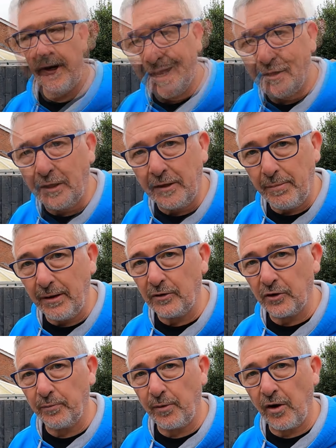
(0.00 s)
Algae
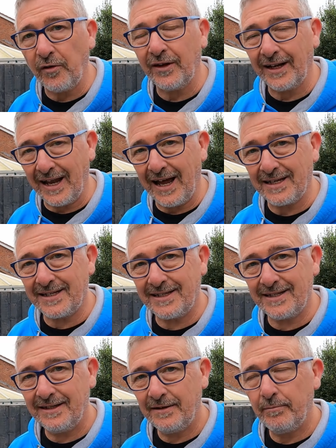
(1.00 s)
build-up on the
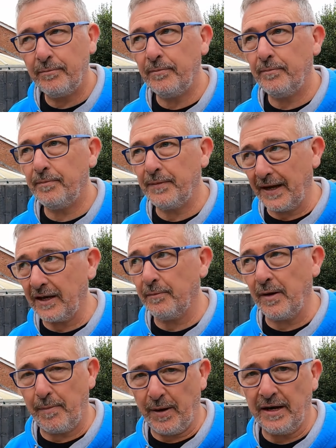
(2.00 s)
glass. That
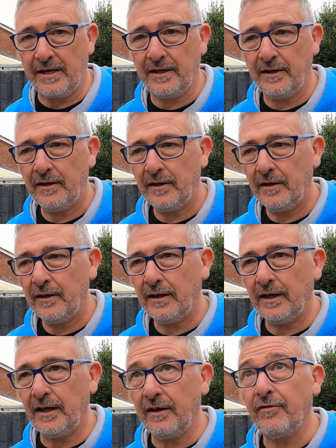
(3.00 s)
can be a pain.
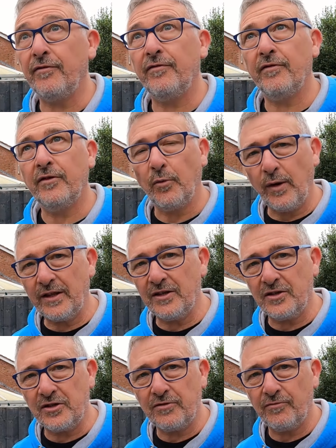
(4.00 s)
If the
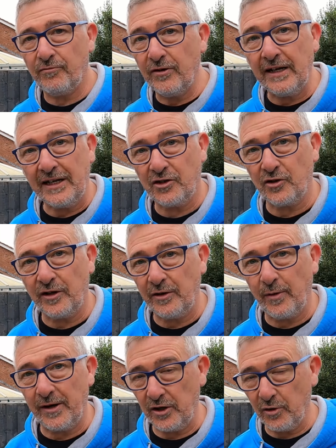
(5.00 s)
weather's really
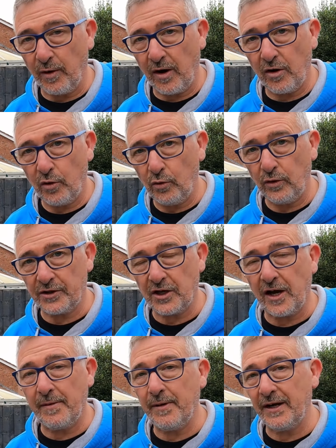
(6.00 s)
sunny where you are all the
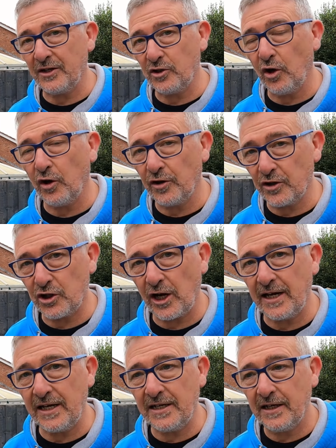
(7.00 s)
time and it's not under
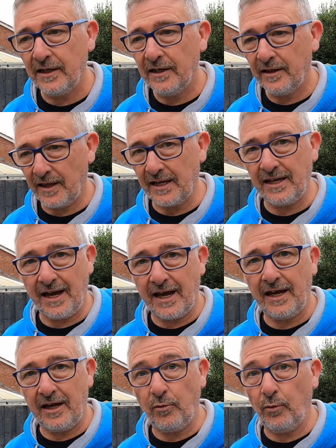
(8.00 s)
shade, then
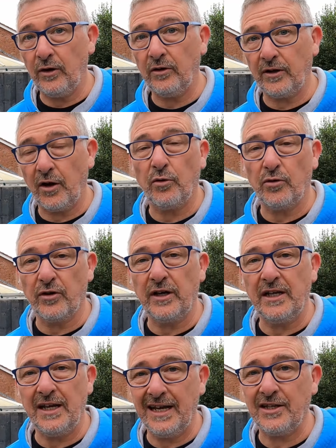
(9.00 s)
yeah, it will go
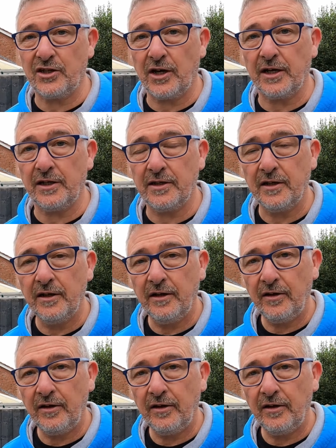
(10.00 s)
green inside